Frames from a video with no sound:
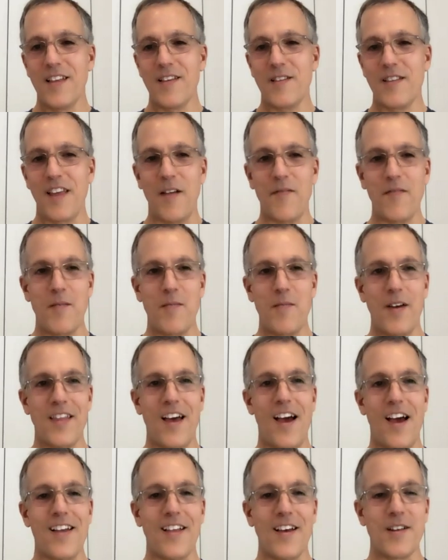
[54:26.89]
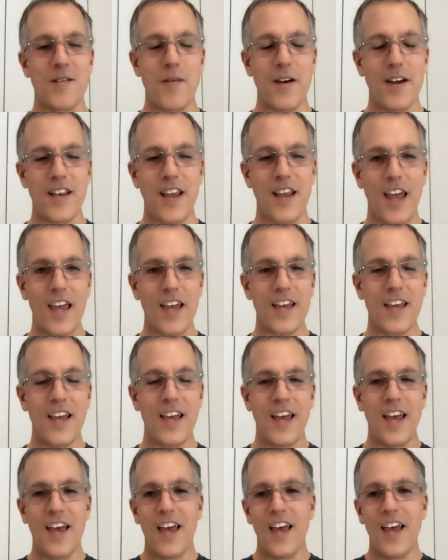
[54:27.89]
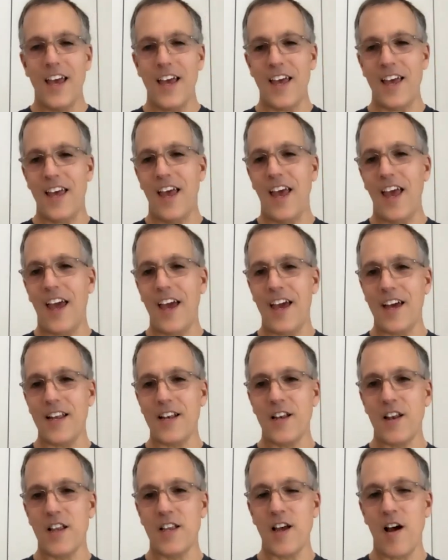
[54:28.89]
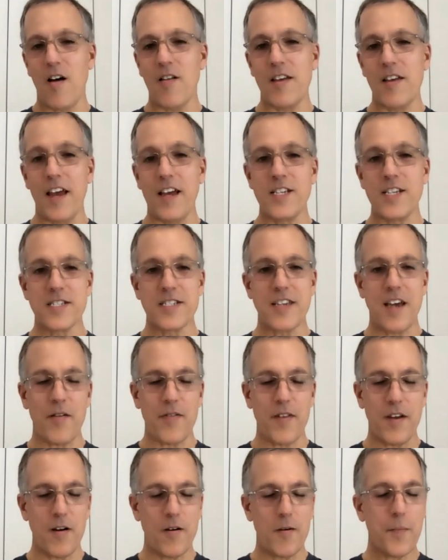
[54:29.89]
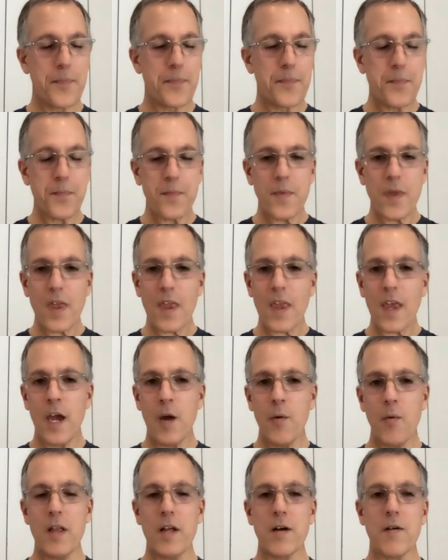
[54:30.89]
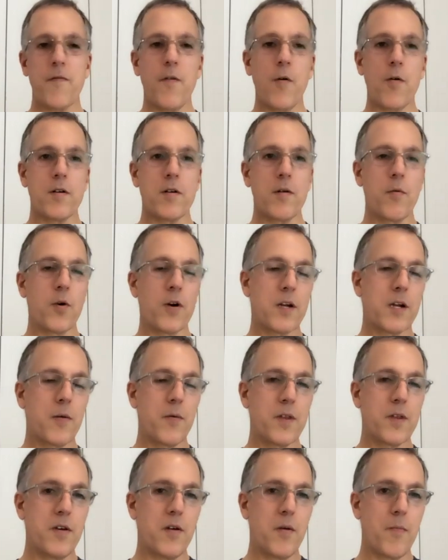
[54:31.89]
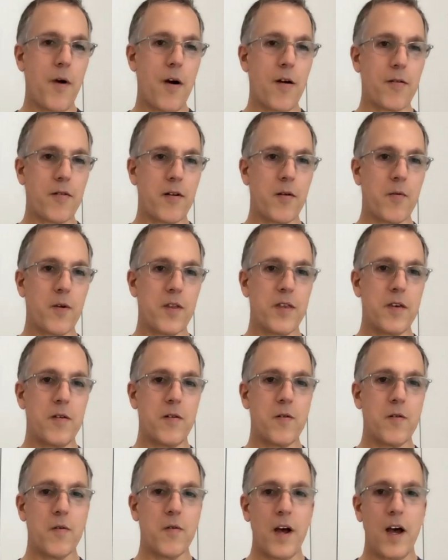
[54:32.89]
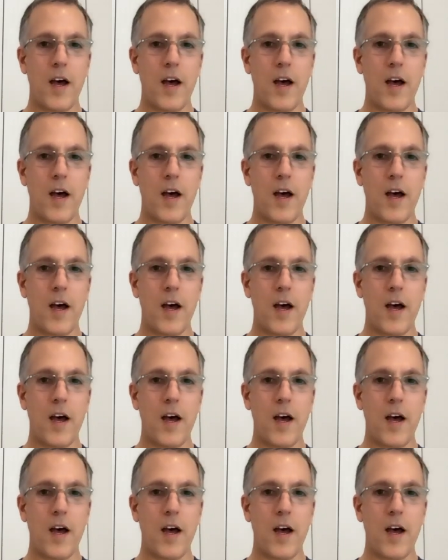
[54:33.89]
Definitely been the highlight of my day. And to all the agents out there, And we look forward to working with you and partnering with you,